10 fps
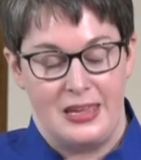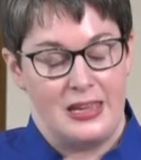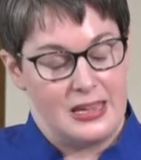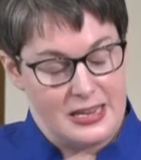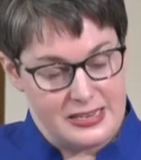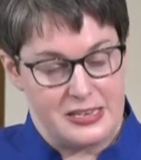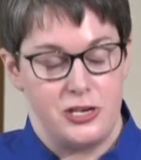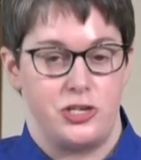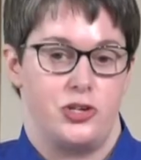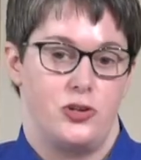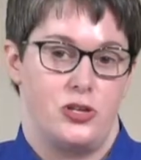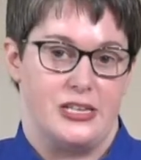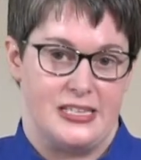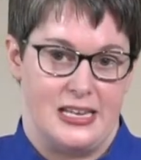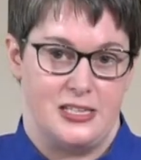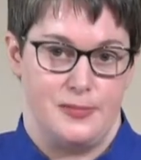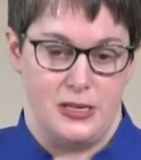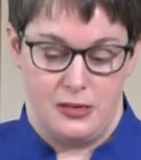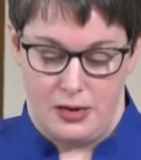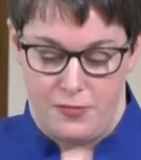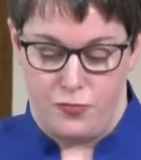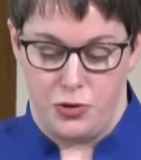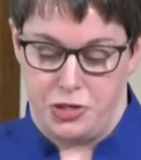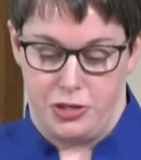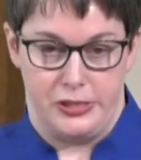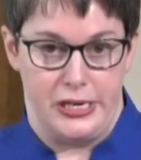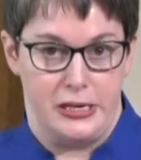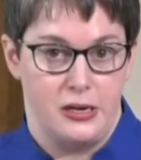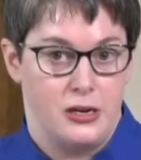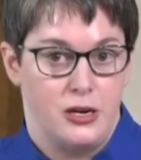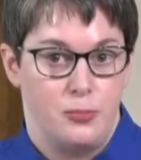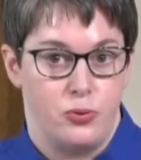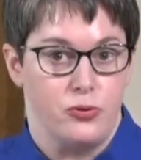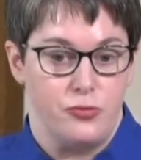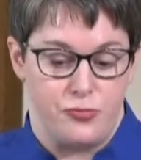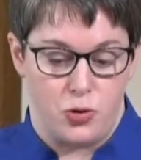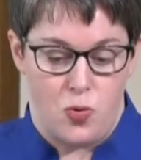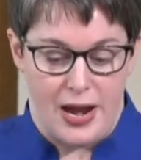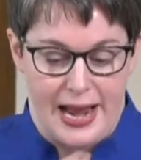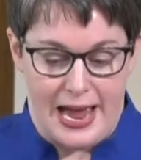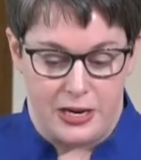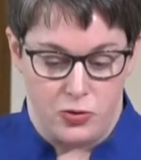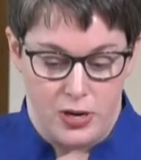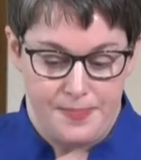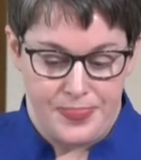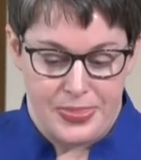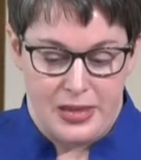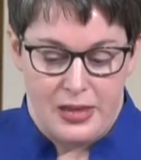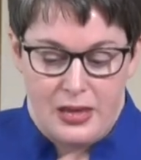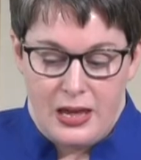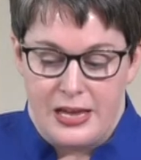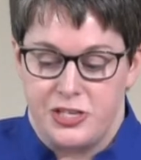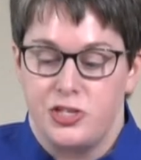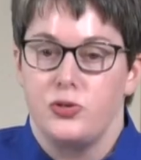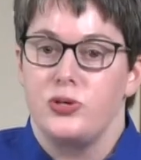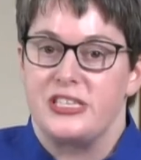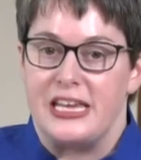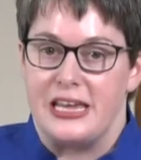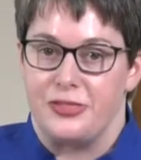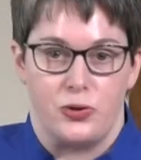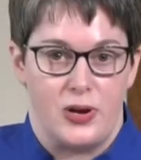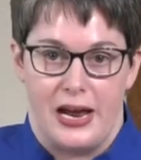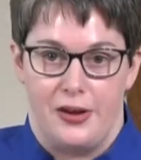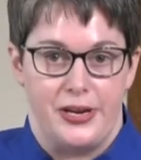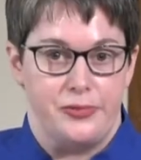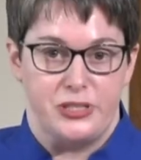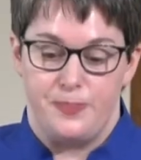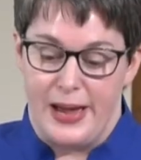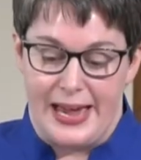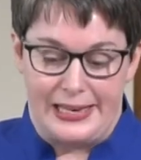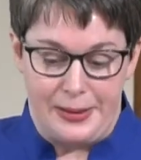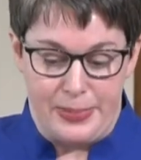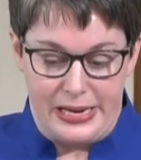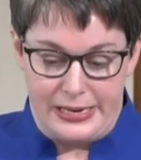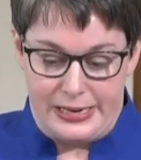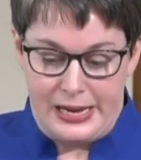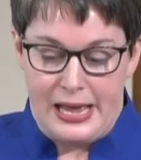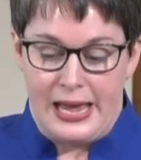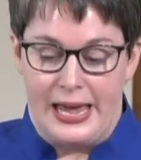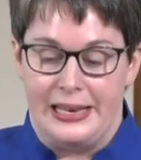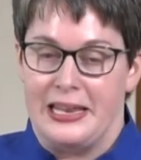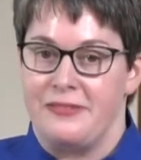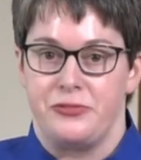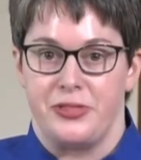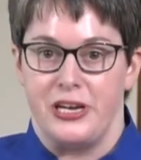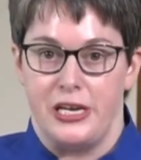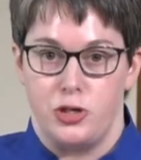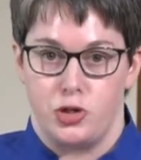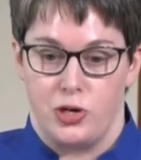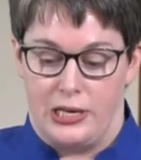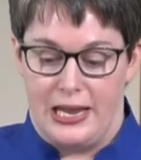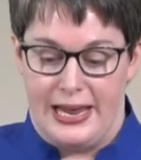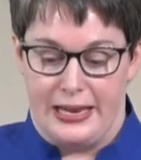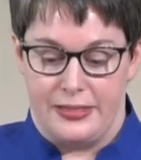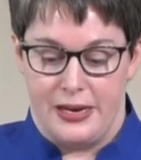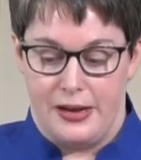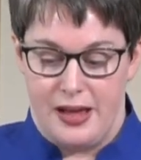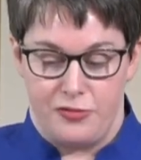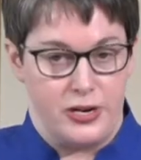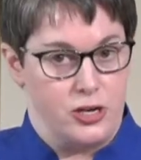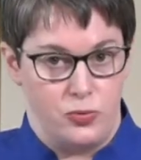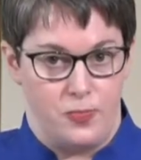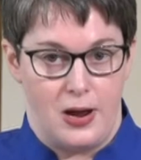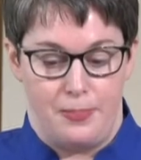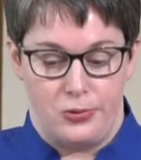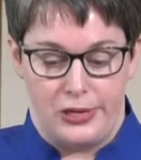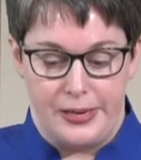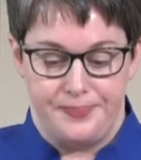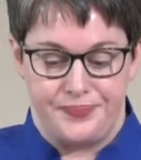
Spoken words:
His initial assessment, unfortunately, proved quite accurate. As soon as he hit the ground, he was badly beaten and left with an injured leg that never healed properly.